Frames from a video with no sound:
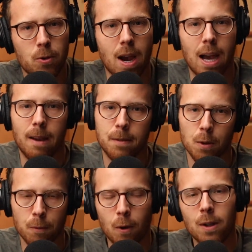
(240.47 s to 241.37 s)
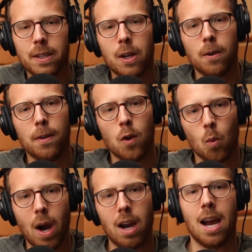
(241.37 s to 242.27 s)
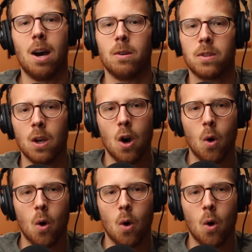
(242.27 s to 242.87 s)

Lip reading: drives or volunteered in their warehouse